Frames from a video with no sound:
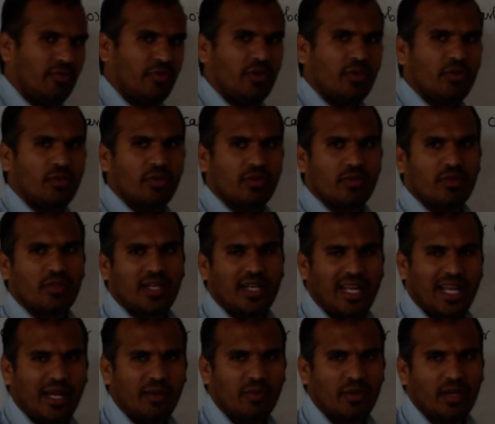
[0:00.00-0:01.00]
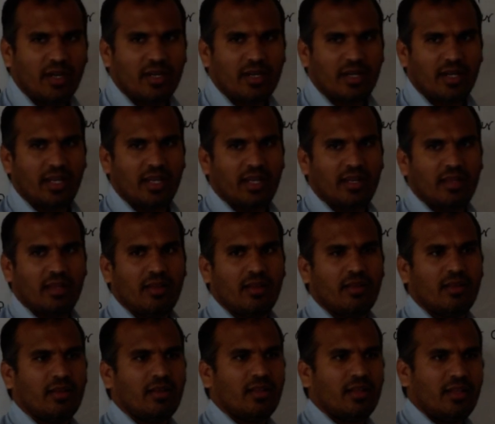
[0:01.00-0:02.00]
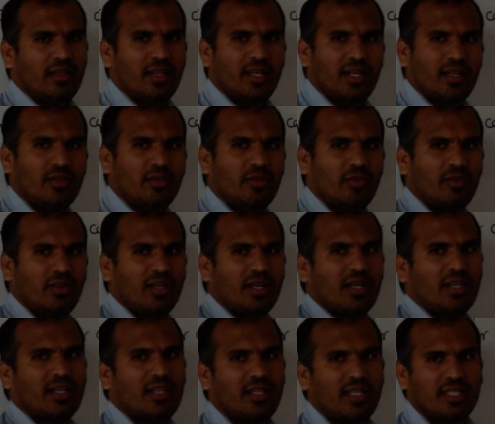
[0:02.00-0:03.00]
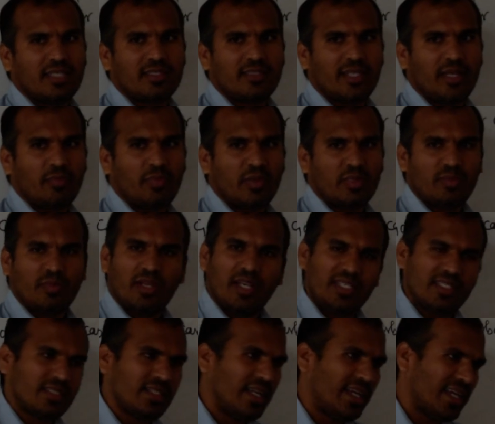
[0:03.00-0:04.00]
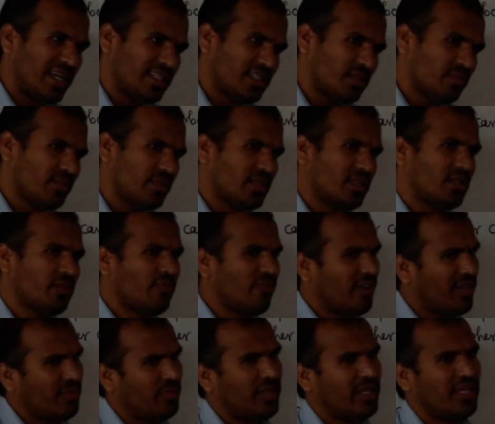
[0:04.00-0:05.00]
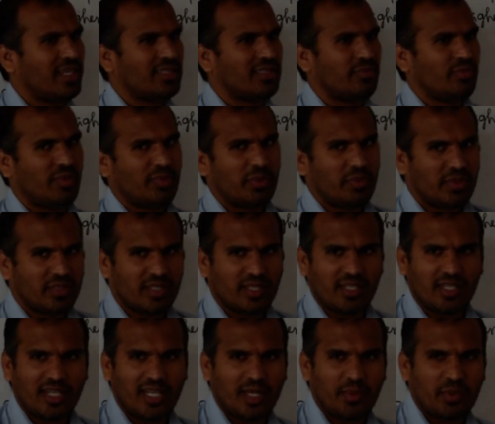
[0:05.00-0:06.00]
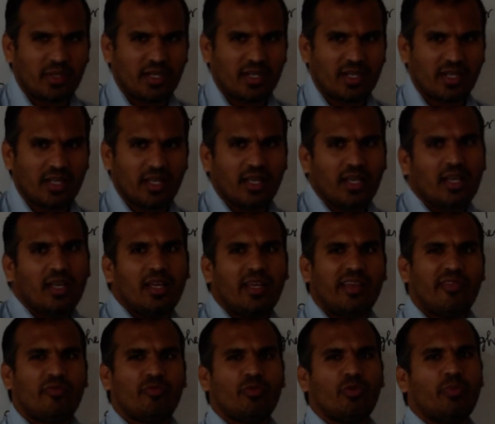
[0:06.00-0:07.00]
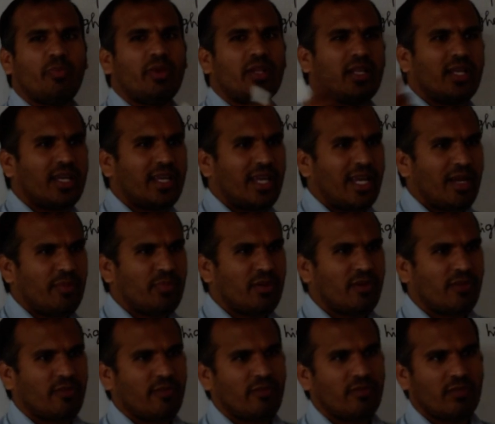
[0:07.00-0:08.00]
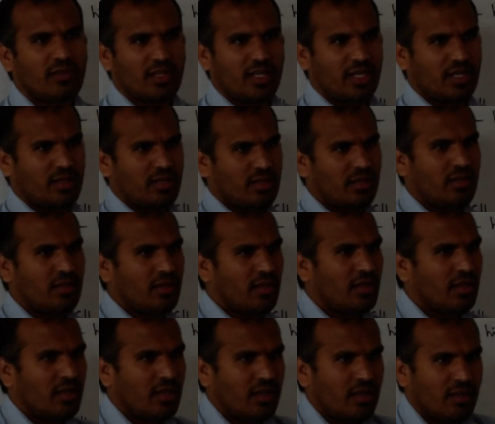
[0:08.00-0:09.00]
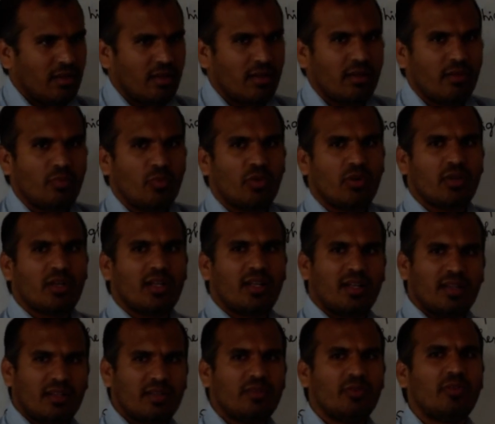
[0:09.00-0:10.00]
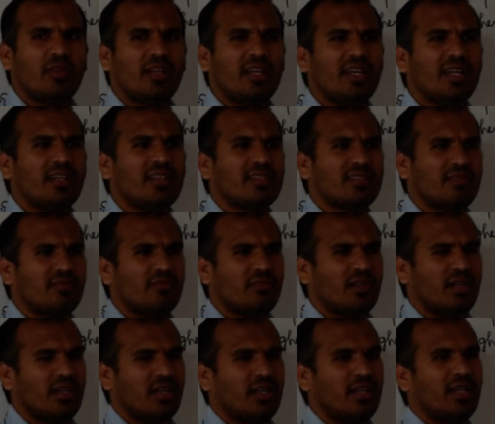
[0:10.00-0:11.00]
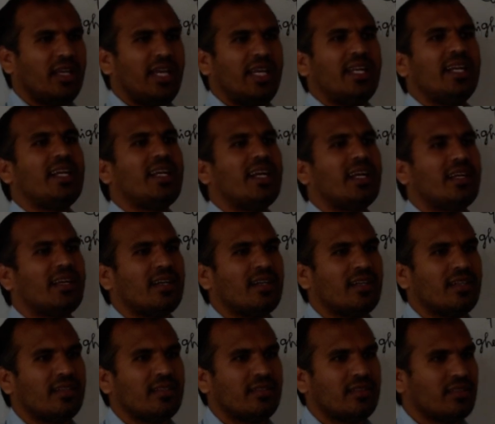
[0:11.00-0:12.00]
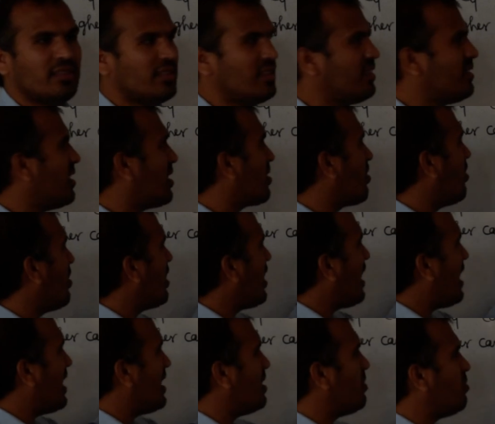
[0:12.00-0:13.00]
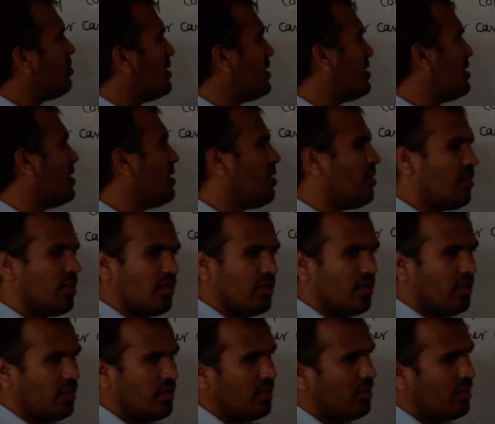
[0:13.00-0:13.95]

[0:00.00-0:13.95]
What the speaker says: If you go to the laboratory, then you will get these type of acetic acid present, formic acid will be present in the laboratory. If you open the cap of that bottle, you will get somewhat irritated. These are called unpleasant odor.